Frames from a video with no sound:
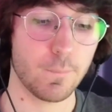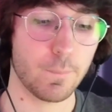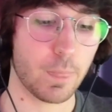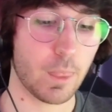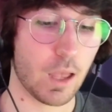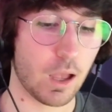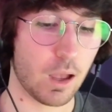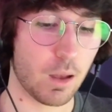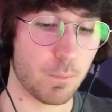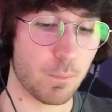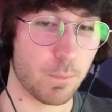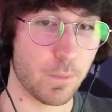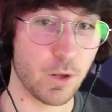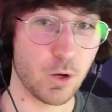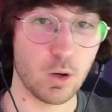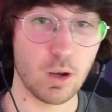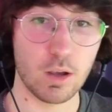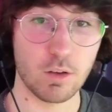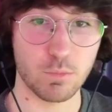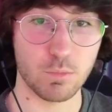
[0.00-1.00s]
Then
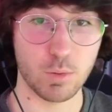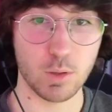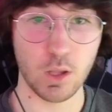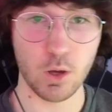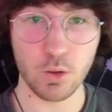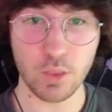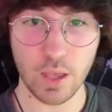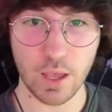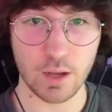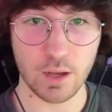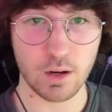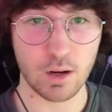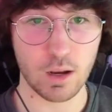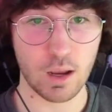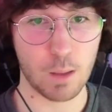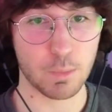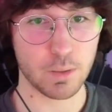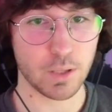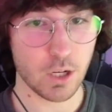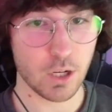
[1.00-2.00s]
you have below that
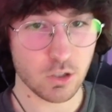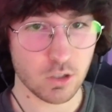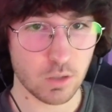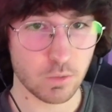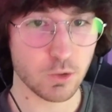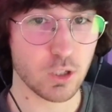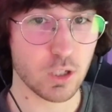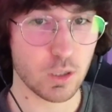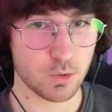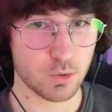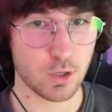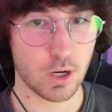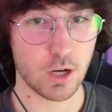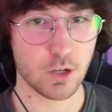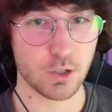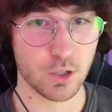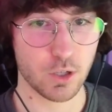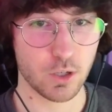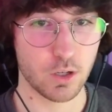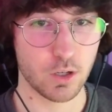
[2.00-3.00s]
application level chain
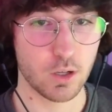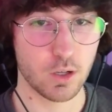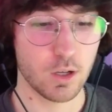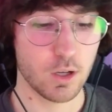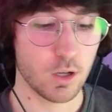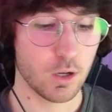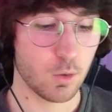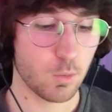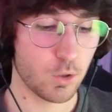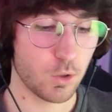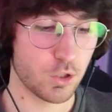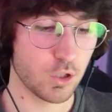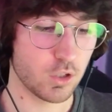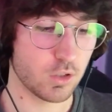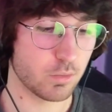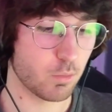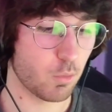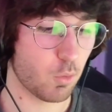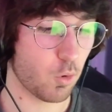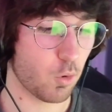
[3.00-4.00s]
abstraction, which is
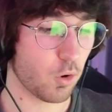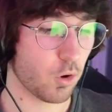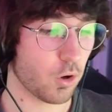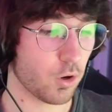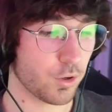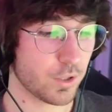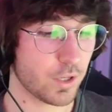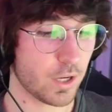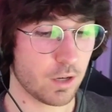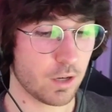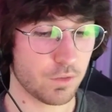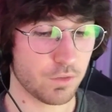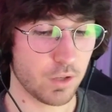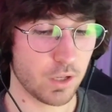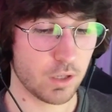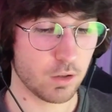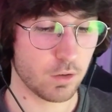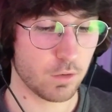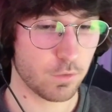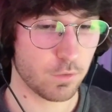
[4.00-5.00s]
more kind of
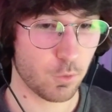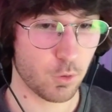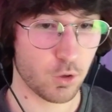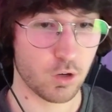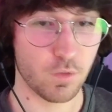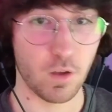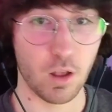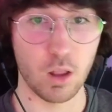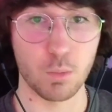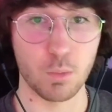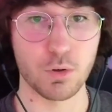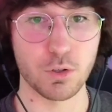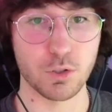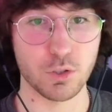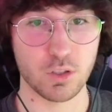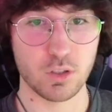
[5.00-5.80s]
like for developers.